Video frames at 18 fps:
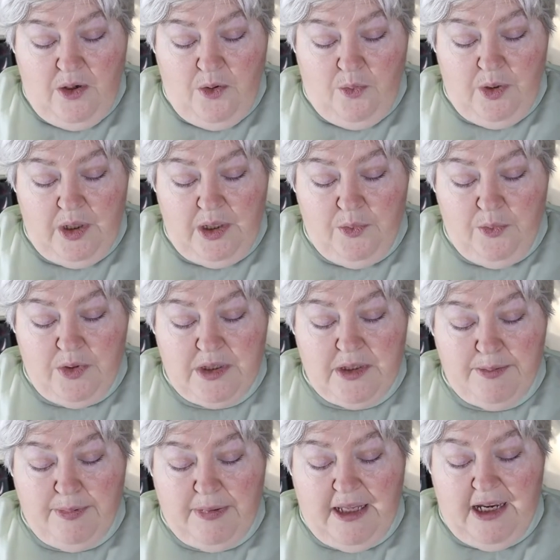when it was
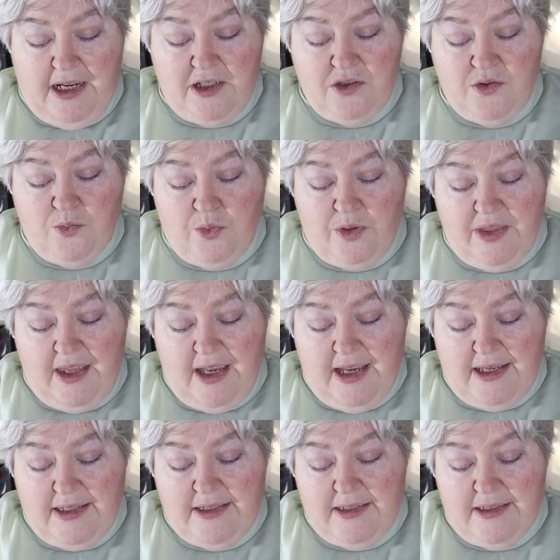splashed with
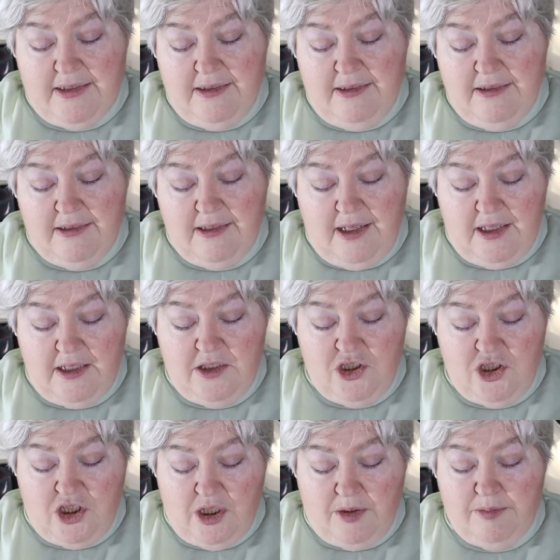acid
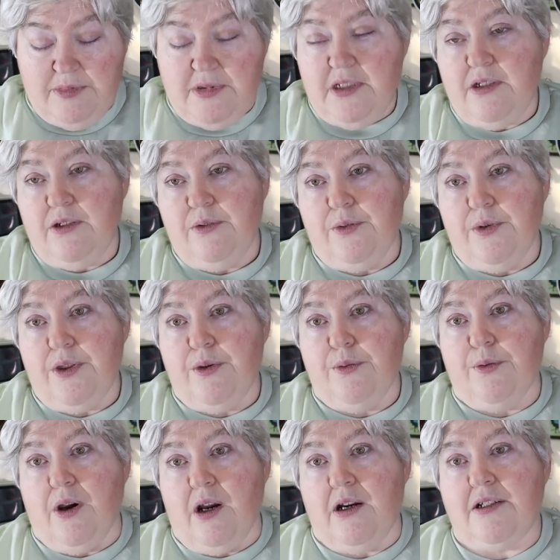and chipped with
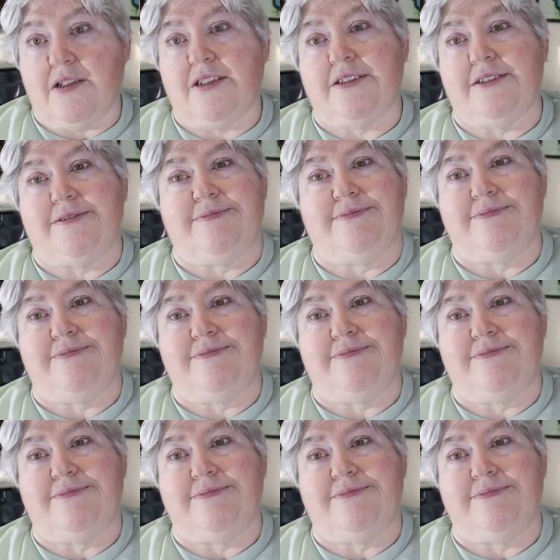a rock.